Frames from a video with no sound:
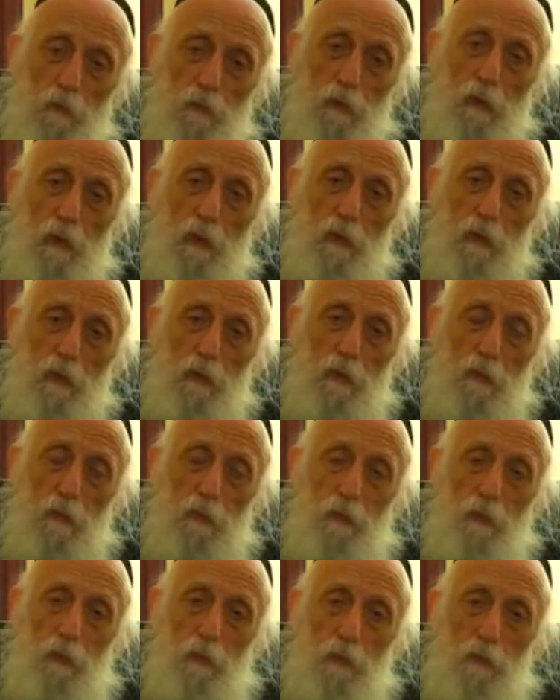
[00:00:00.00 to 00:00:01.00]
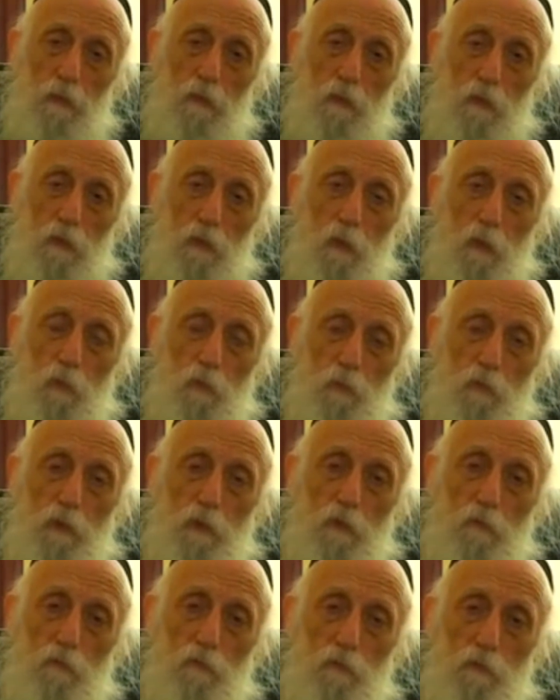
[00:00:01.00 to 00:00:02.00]
that I had a low
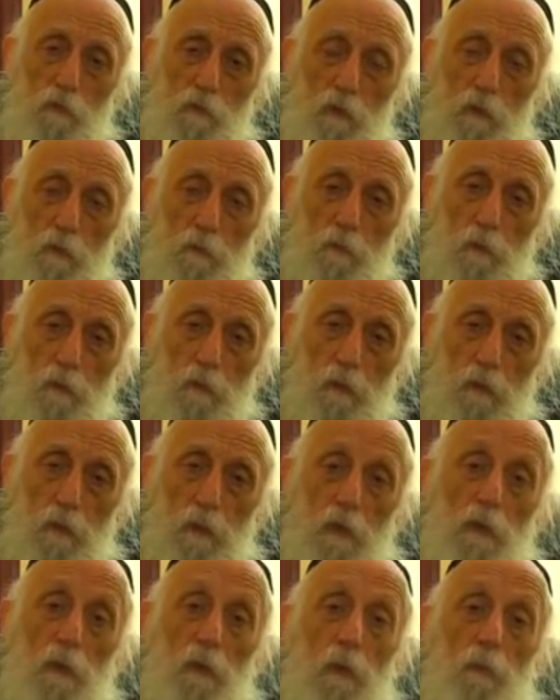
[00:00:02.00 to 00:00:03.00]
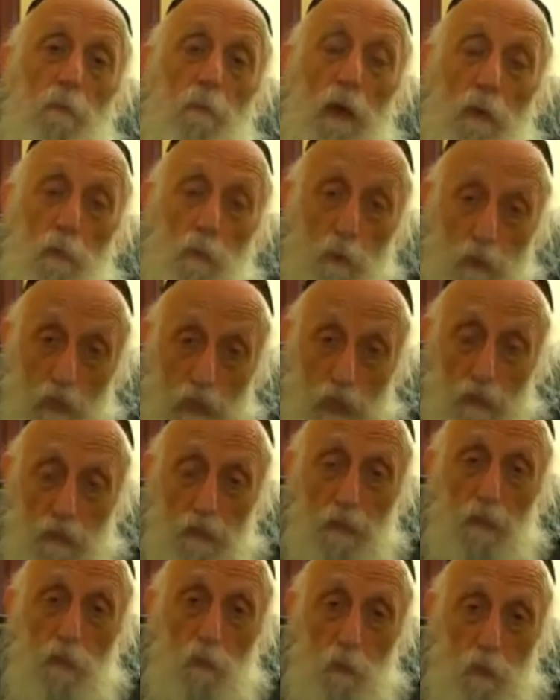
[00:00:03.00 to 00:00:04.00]
self-esteem. My
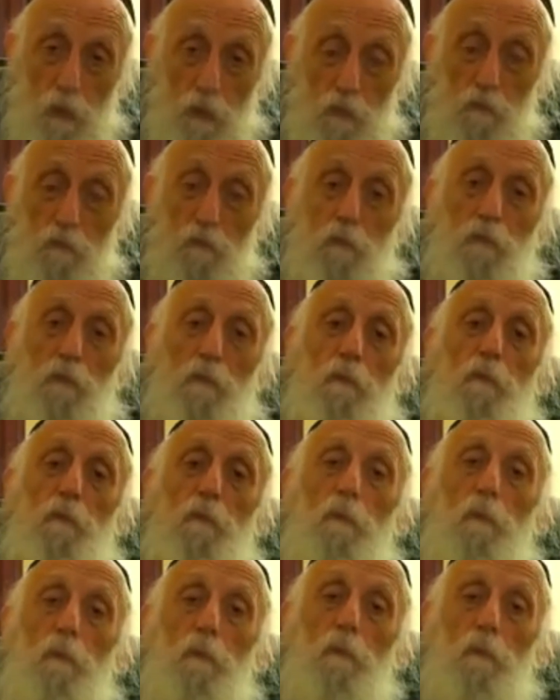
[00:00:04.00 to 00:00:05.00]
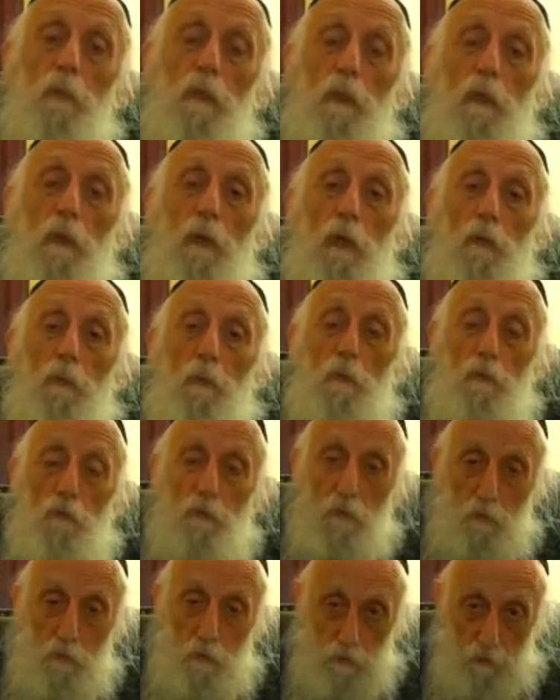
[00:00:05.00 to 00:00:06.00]
reality was that I
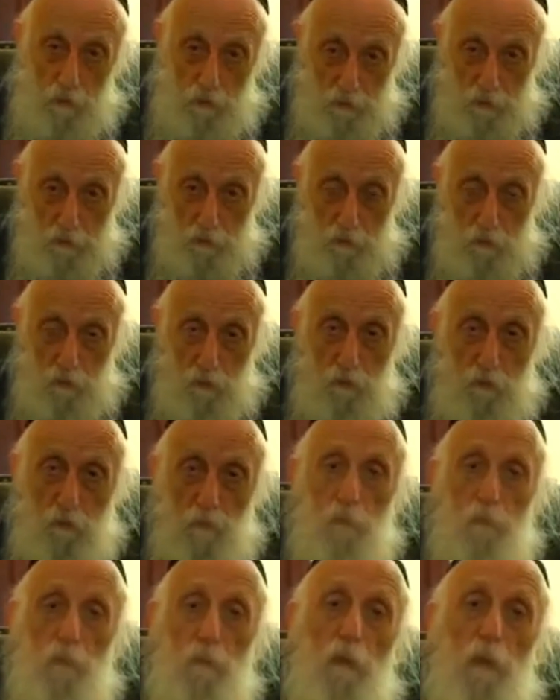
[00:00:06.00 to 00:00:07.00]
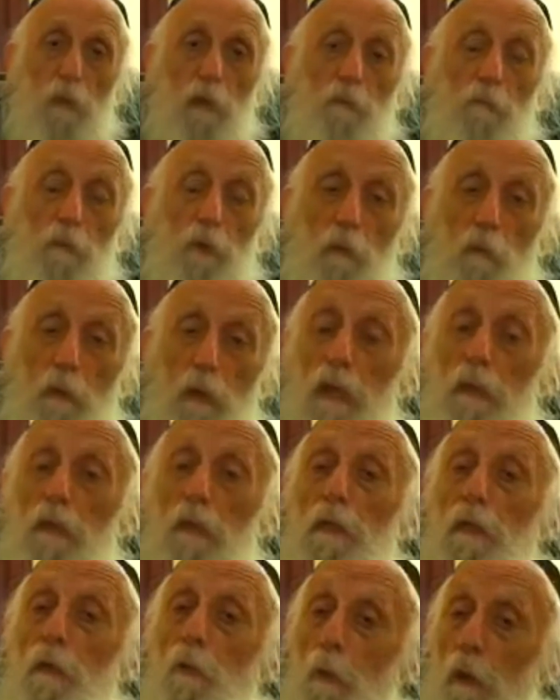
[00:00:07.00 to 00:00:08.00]
was successful. My
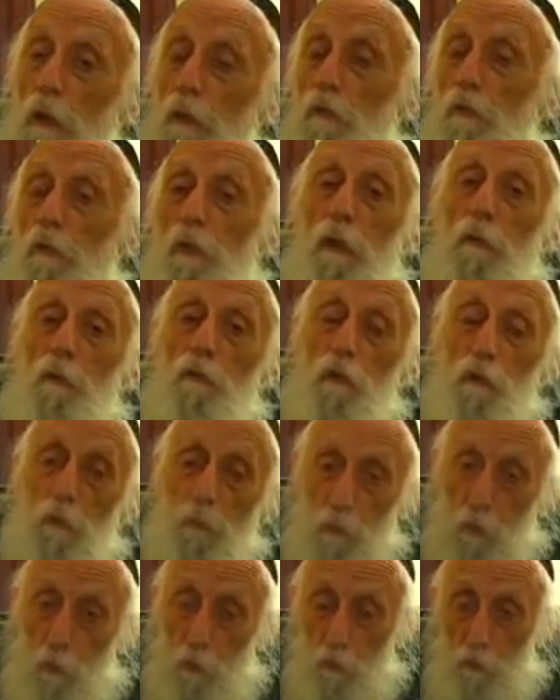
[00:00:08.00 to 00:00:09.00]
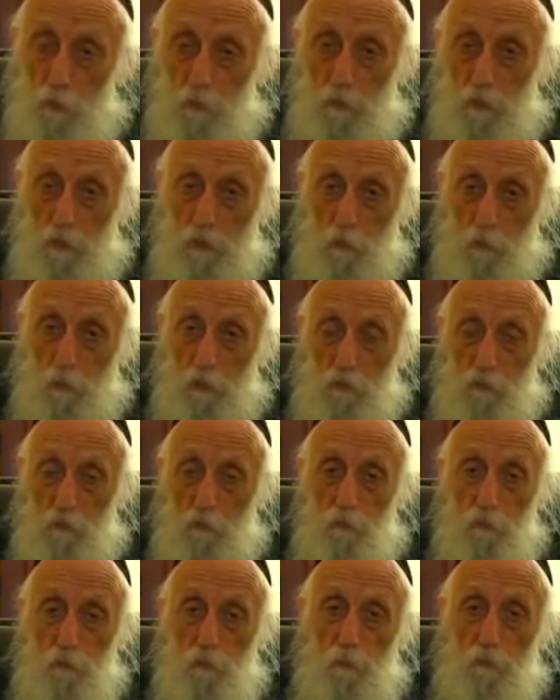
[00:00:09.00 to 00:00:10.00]
reality was that I was superior in many
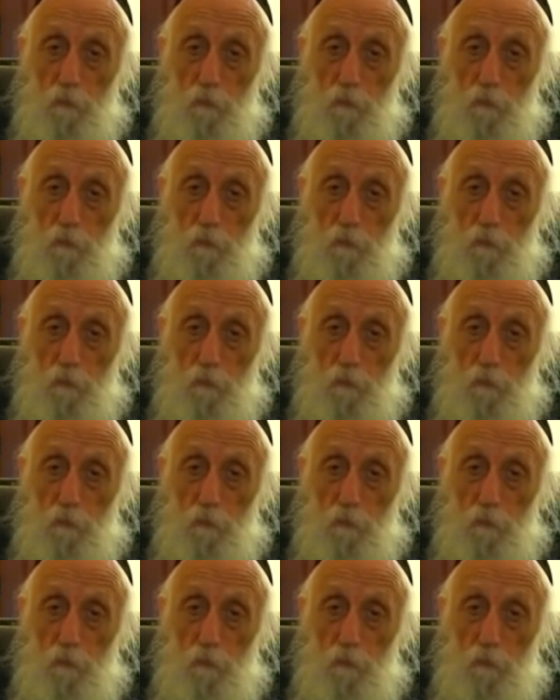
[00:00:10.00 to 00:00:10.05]
ways.